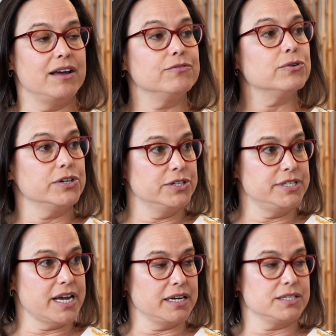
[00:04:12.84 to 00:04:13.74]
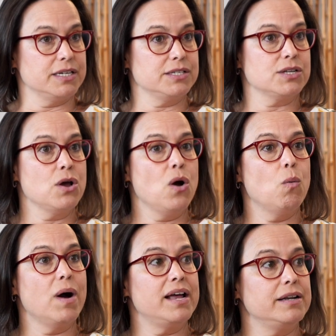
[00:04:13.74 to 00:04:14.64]
Fort Hood, Texas,
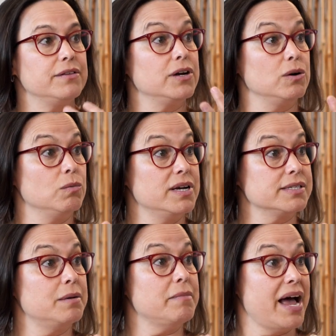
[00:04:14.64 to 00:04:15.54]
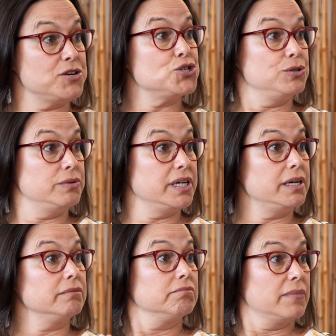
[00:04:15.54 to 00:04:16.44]
when there was a mass
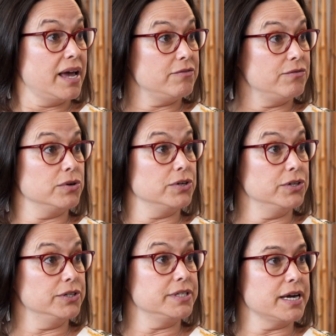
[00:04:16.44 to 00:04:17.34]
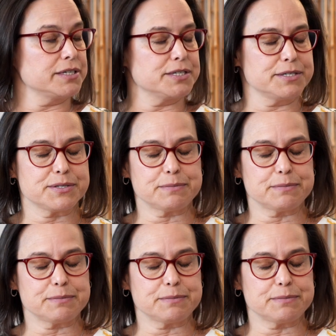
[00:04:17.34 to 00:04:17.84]
shooting at Fort Hood, Texas.